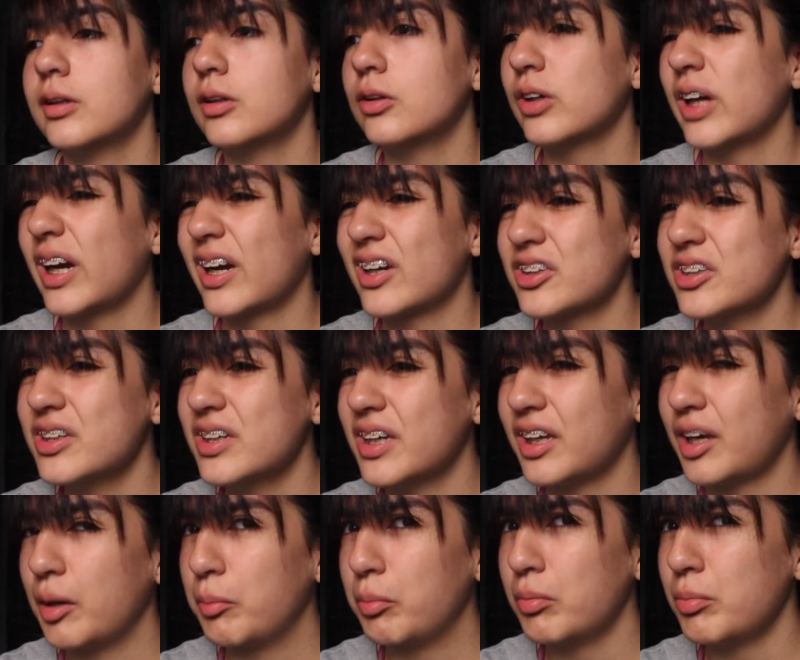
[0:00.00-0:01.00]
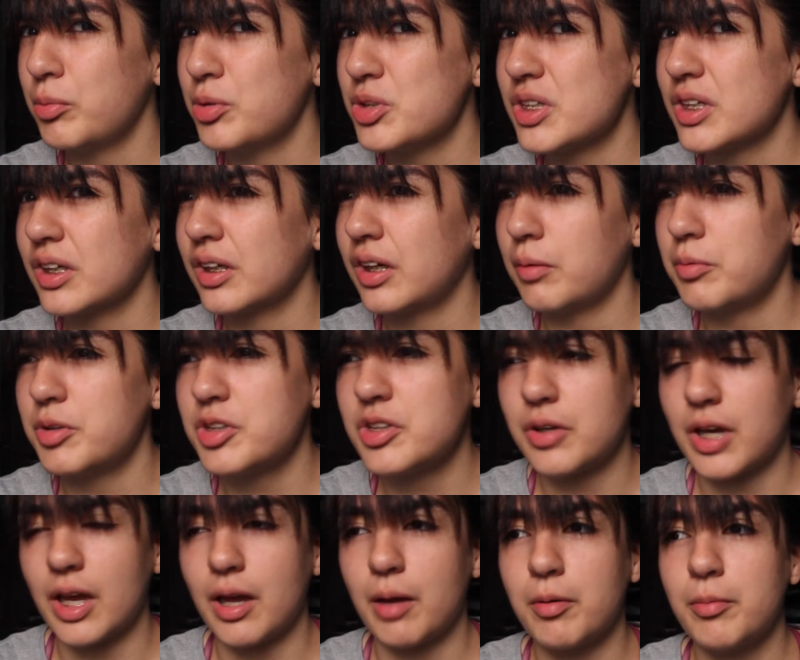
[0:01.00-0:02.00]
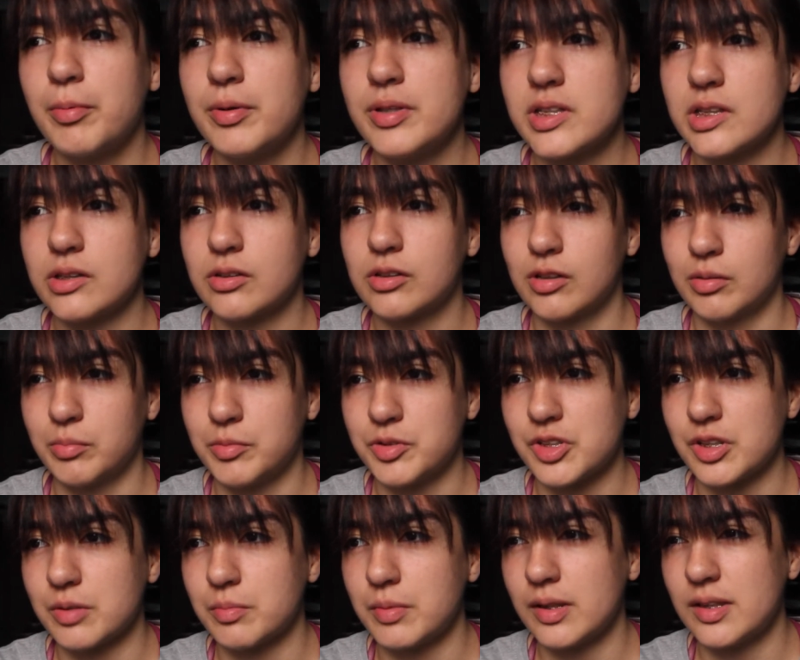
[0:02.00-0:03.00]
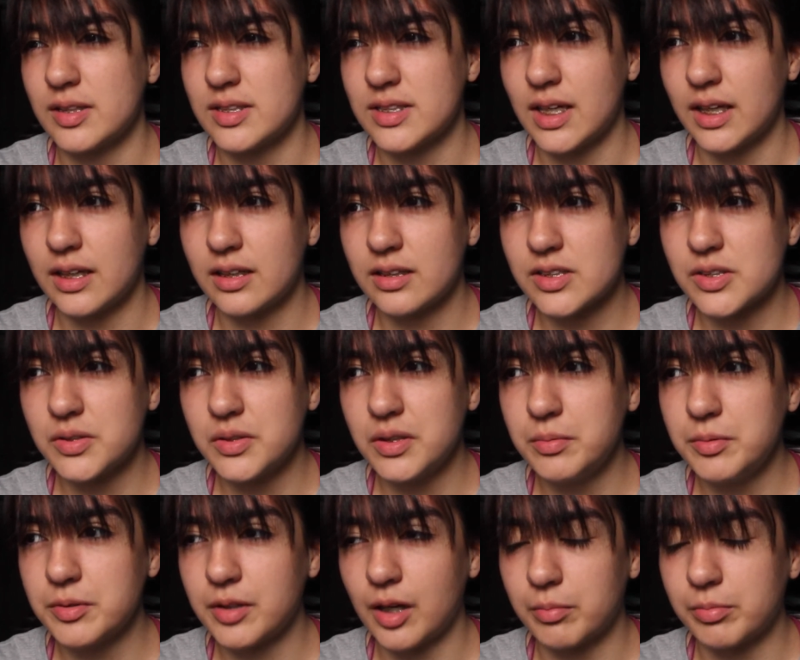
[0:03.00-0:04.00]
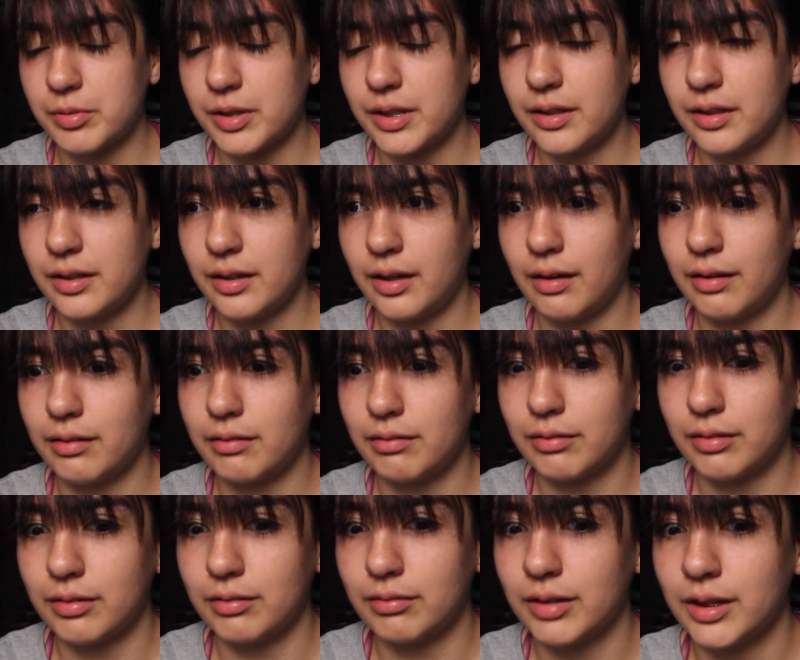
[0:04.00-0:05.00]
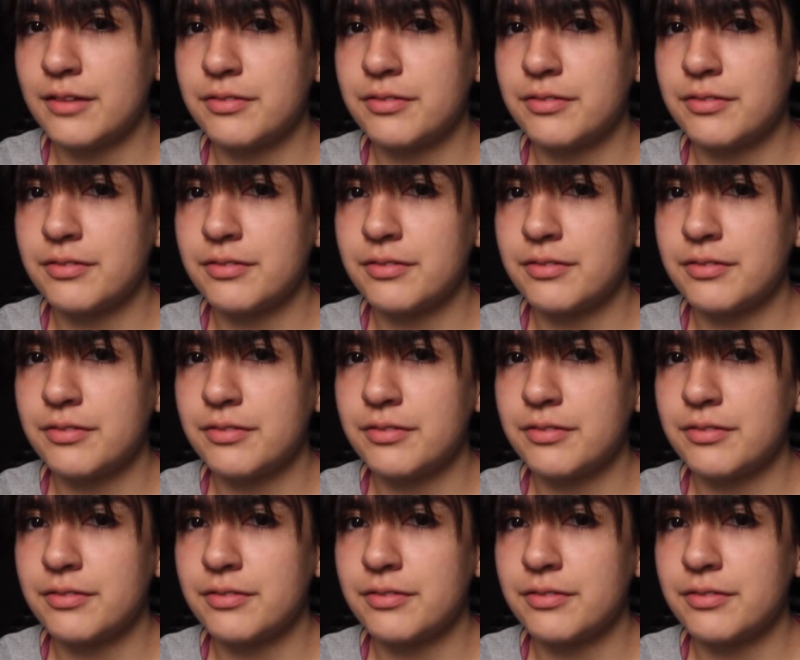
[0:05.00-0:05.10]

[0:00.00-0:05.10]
or actually can i put music i'm just okay i'm gonna put soundcloud music does that still get incorporated i don't know